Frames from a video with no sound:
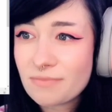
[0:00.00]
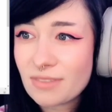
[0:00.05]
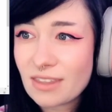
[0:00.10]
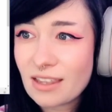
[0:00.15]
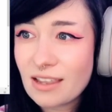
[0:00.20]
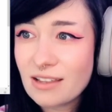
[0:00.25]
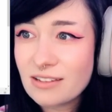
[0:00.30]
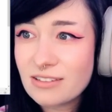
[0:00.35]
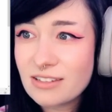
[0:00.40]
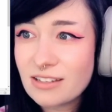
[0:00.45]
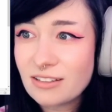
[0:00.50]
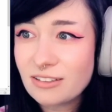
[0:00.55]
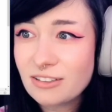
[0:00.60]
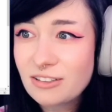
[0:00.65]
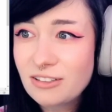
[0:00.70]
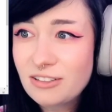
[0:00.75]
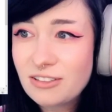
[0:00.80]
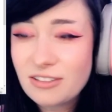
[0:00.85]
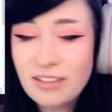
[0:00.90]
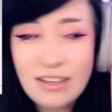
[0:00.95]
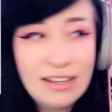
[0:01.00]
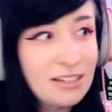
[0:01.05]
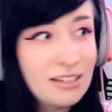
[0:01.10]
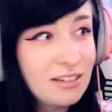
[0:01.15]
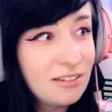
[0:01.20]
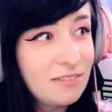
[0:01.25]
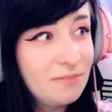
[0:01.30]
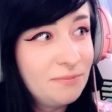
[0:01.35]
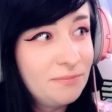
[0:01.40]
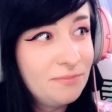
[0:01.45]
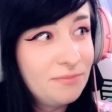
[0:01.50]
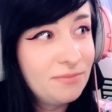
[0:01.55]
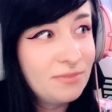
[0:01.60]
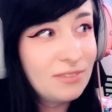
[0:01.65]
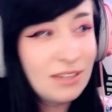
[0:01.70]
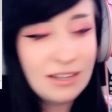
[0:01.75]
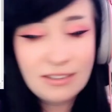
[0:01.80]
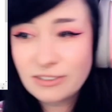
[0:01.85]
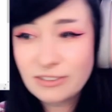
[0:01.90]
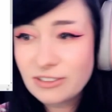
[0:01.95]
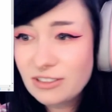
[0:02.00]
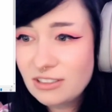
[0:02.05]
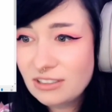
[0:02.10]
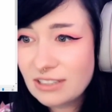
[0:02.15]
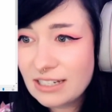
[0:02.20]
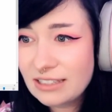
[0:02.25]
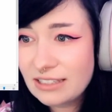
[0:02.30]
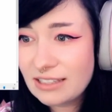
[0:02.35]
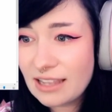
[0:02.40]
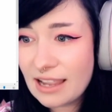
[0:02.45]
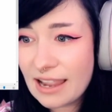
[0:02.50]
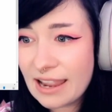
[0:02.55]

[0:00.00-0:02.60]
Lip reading: And it looked like the